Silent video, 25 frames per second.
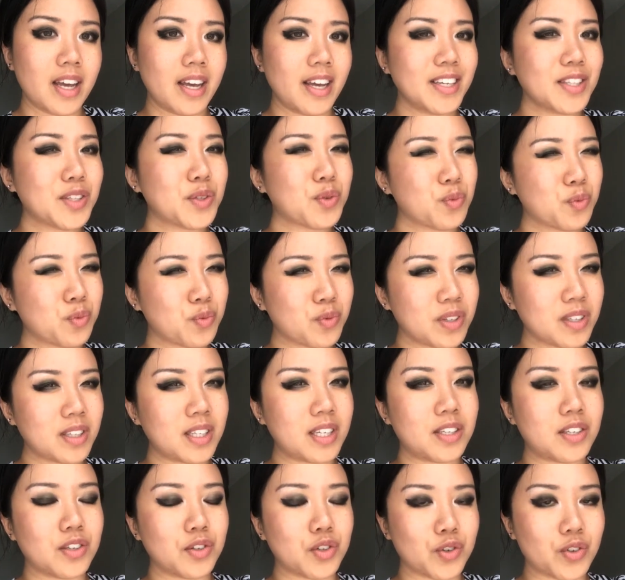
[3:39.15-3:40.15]
it's
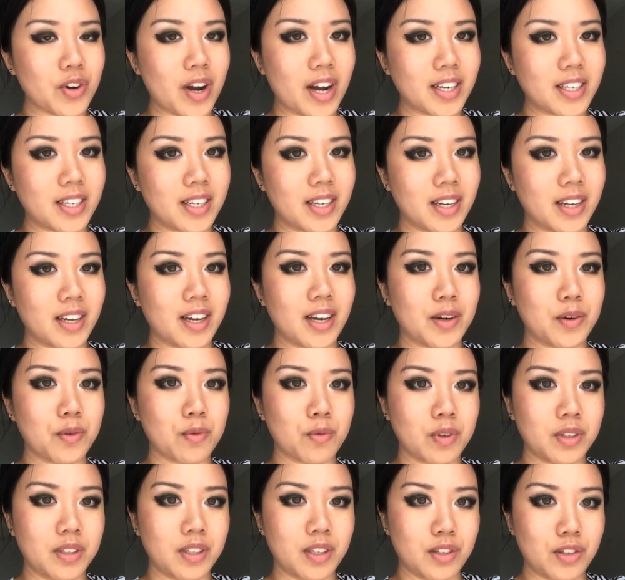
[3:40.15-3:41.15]
really distracting
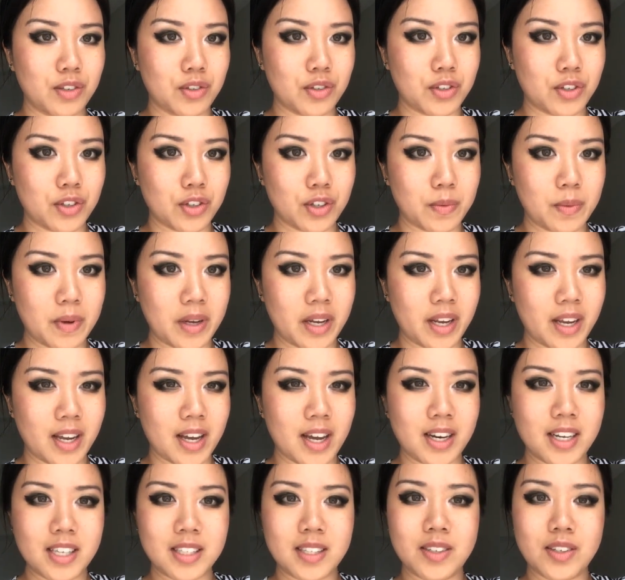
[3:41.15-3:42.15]
and really
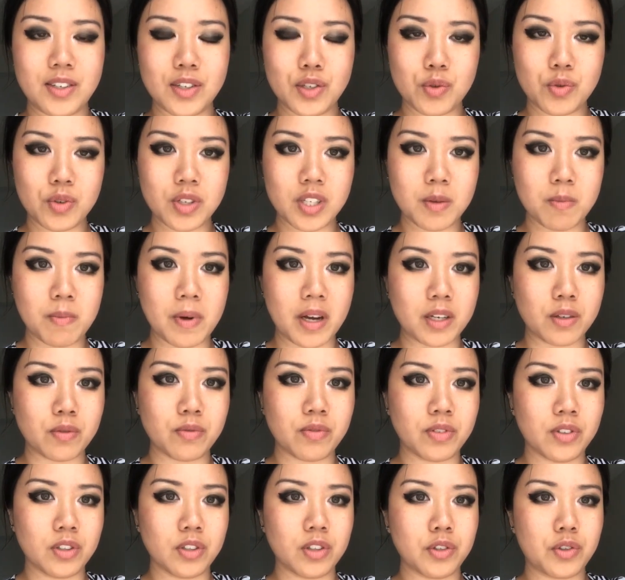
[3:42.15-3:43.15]
disturbing, and it's
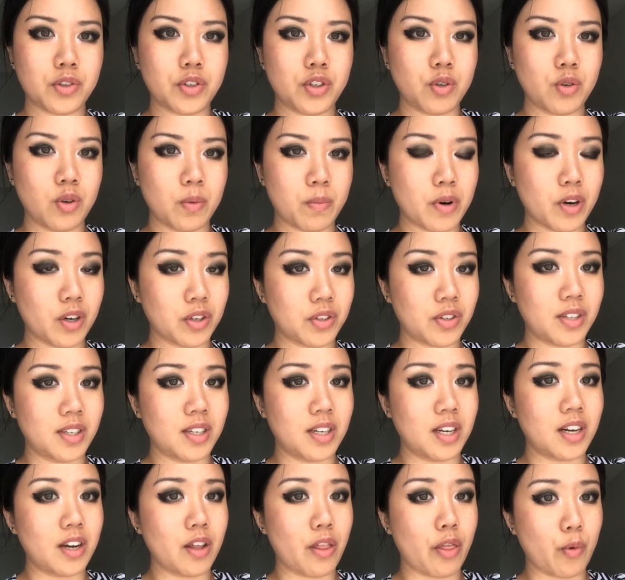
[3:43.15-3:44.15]
disrespectful to a
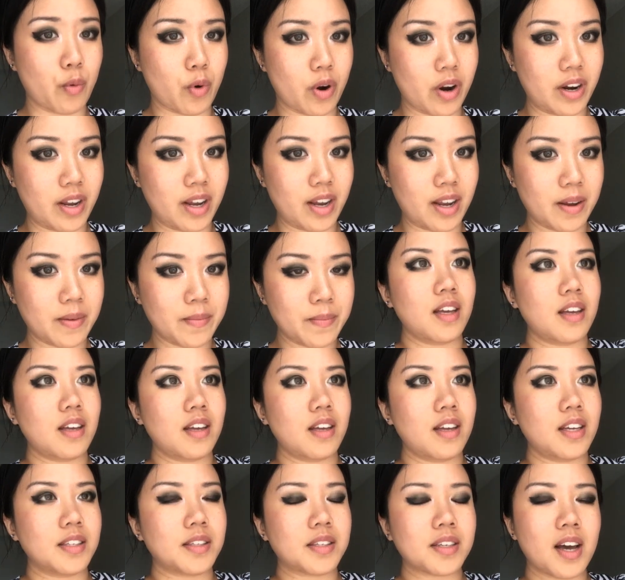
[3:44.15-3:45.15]
person in authority.
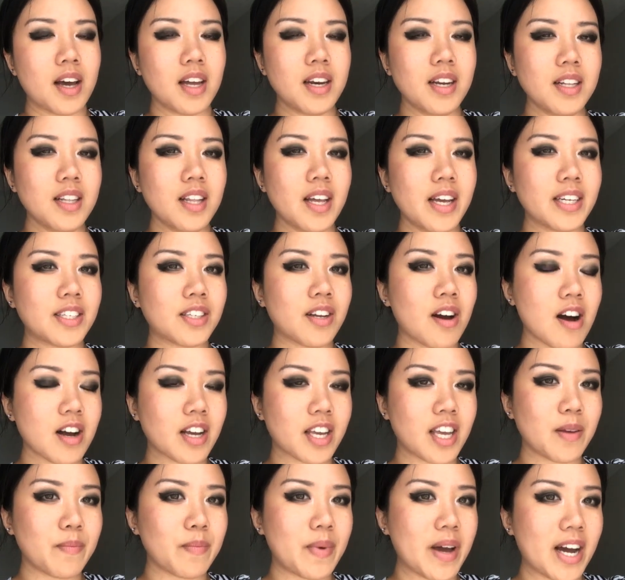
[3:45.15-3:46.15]
It's kind of like
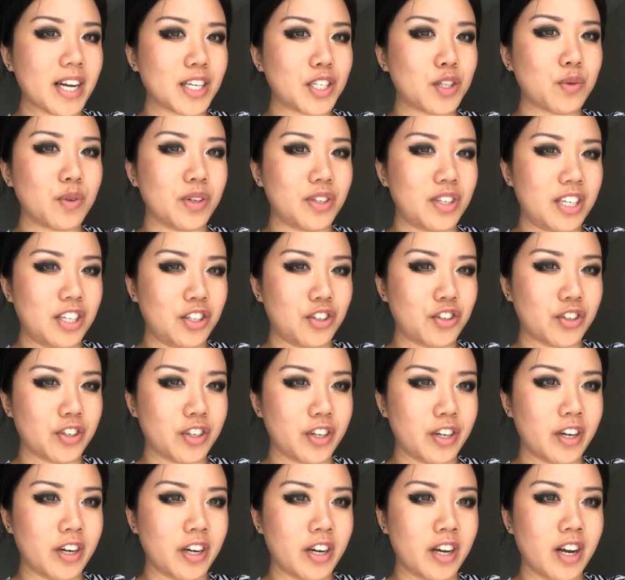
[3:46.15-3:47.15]
talking back to a
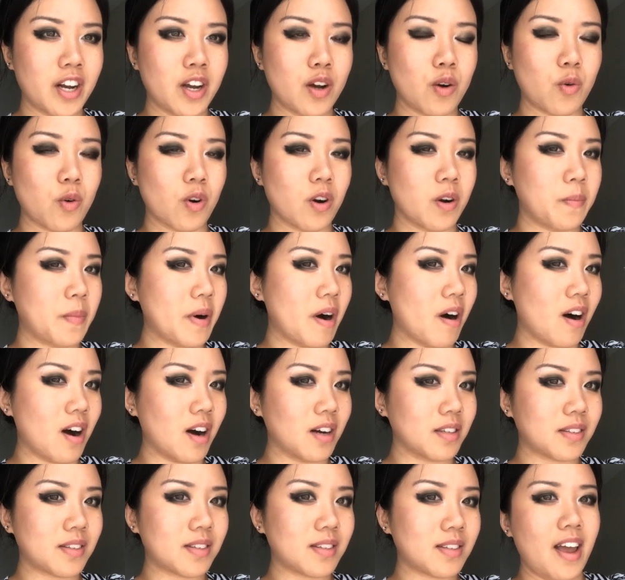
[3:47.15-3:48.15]
teacher or a
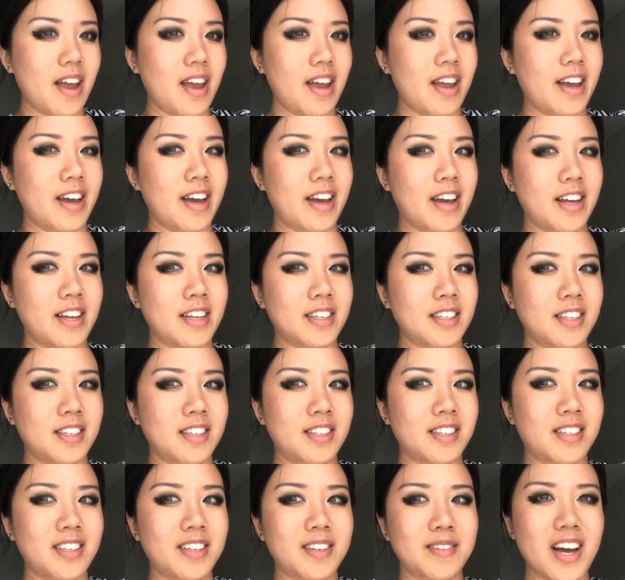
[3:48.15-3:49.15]
boss,
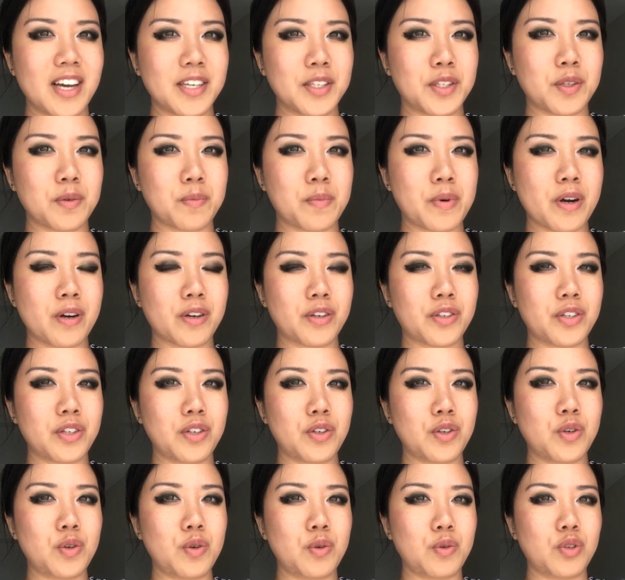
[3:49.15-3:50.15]
and as the
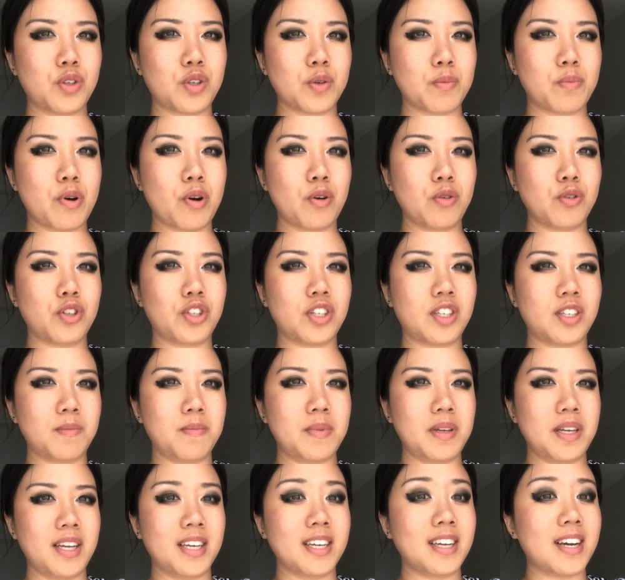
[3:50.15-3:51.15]
person who's supposed to
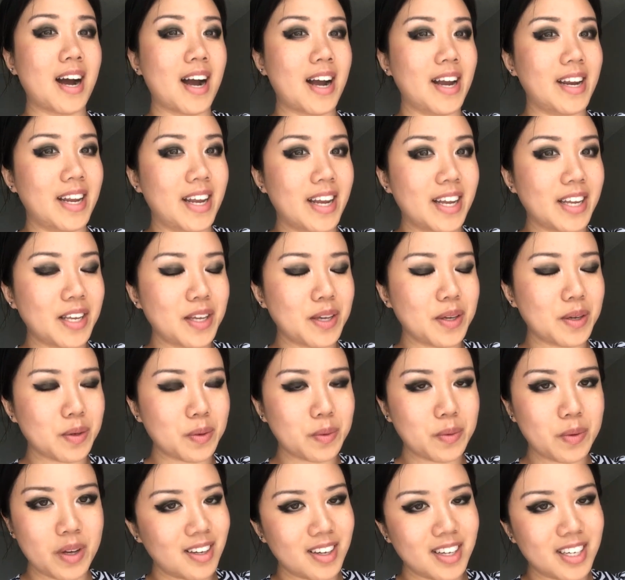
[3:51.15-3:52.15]
be guiding
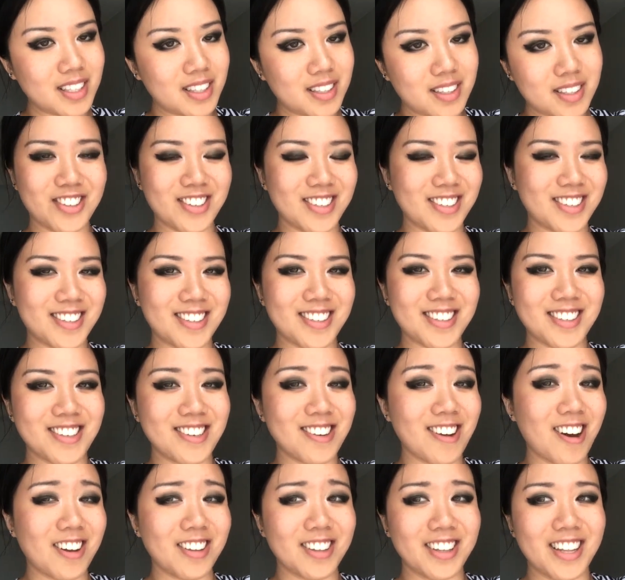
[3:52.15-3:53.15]
you, it's just
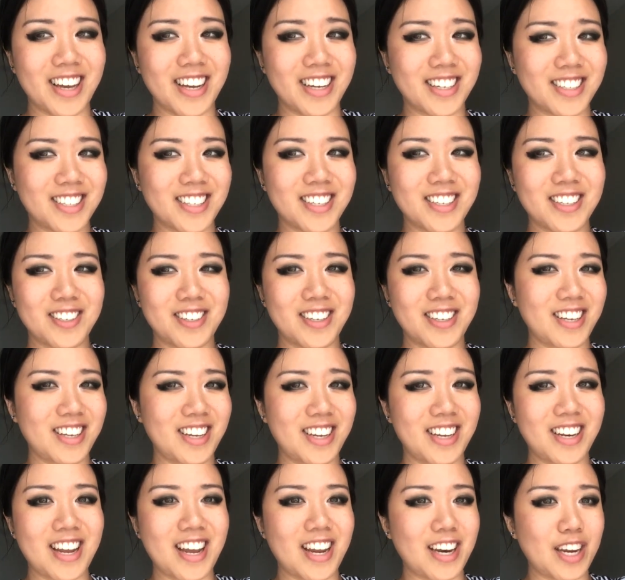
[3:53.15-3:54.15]
not liked
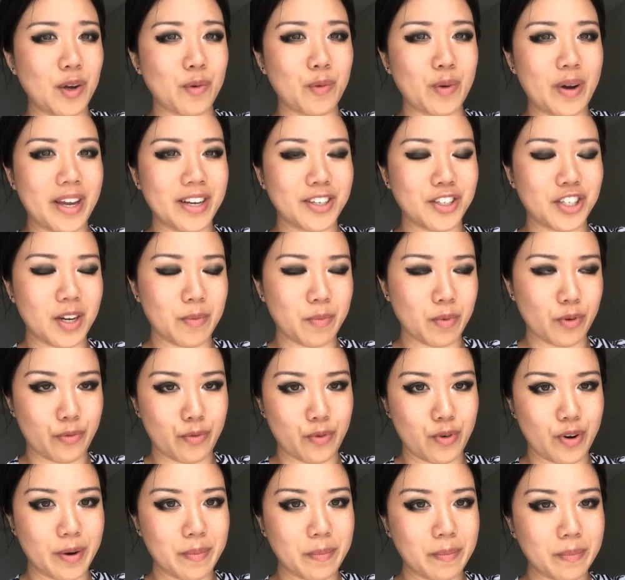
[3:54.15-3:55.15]
in any way, shape, or
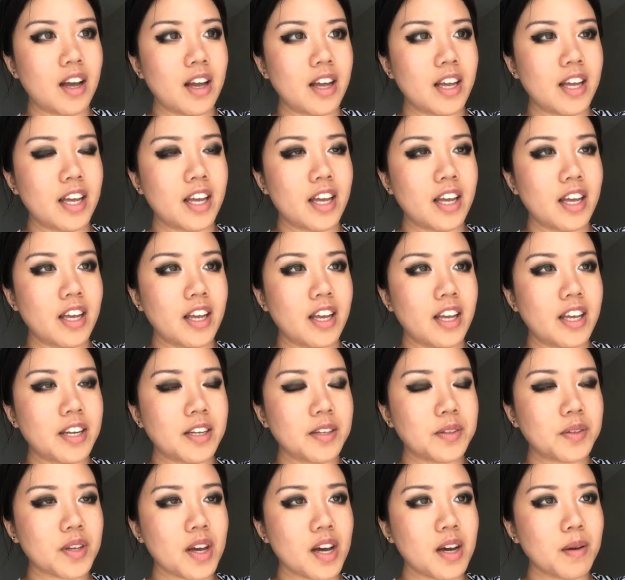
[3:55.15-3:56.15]
form.
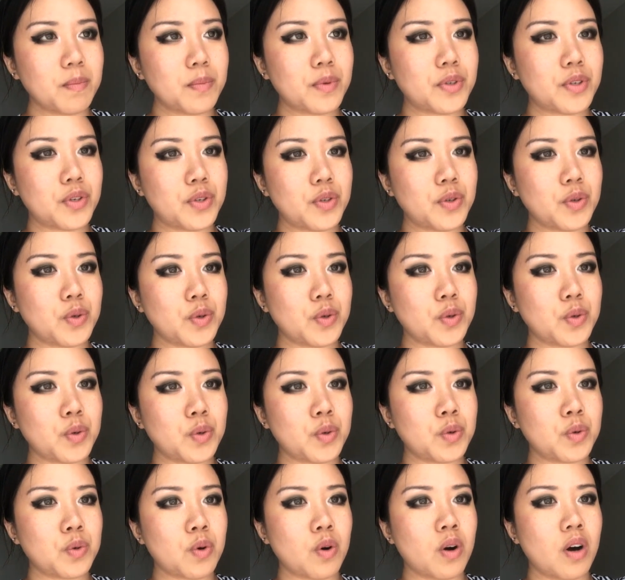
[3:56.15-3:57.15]
It is up
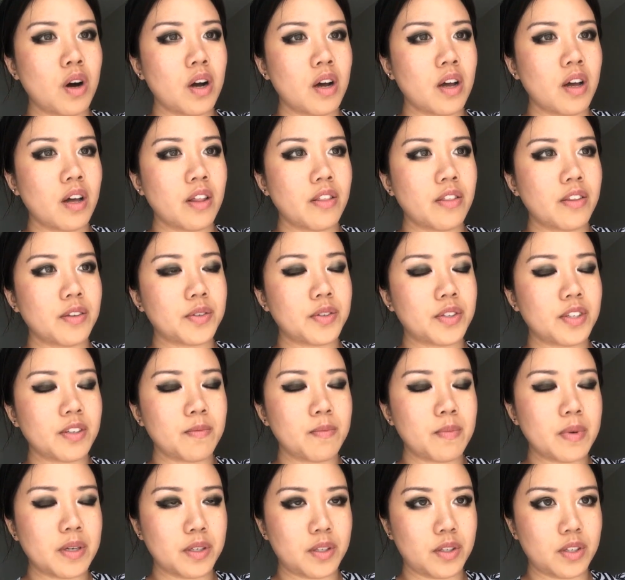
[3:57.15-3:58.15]
to the
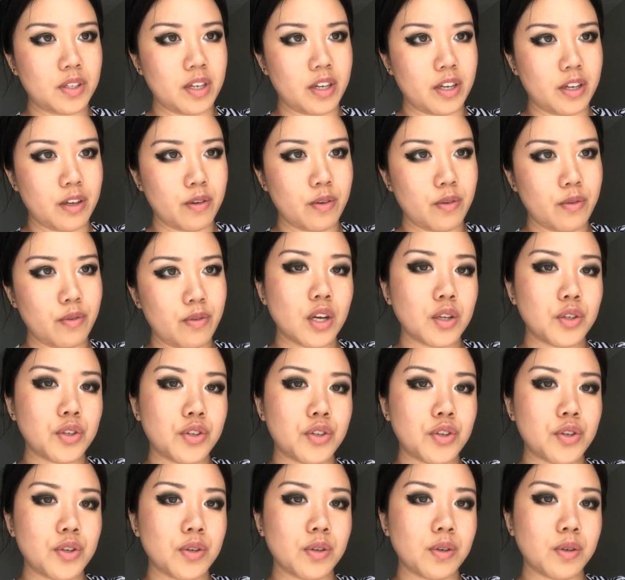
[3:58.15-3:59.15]
submissive
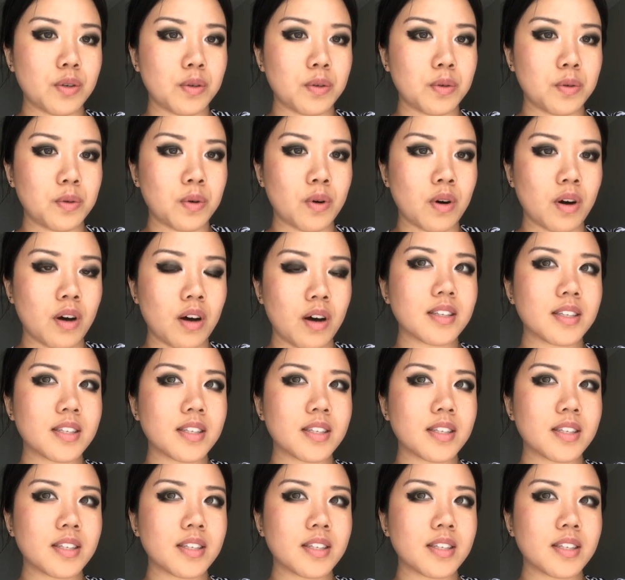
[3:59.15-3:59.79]
to